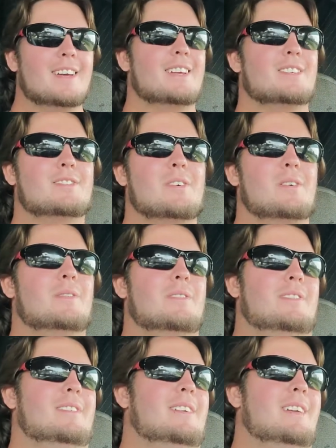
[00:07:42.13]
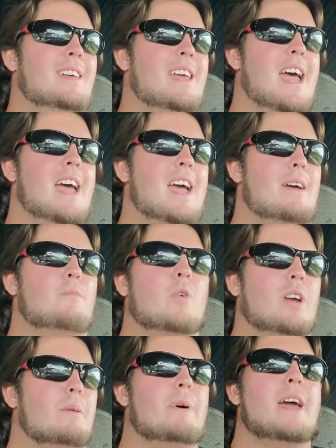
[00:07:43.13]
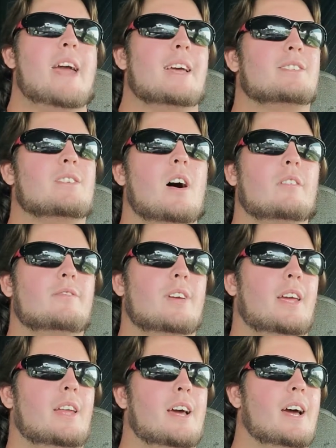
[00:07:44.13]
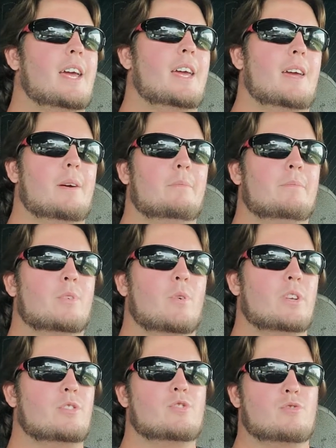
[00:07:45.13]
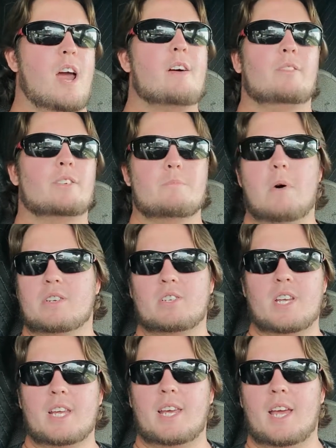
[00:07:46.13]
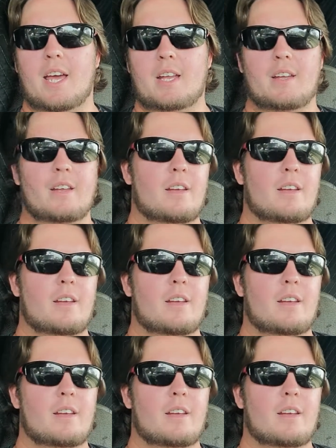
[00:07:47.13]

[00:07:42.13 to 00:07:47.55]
So I'm working my ass off, and I am going to travel as much as I can.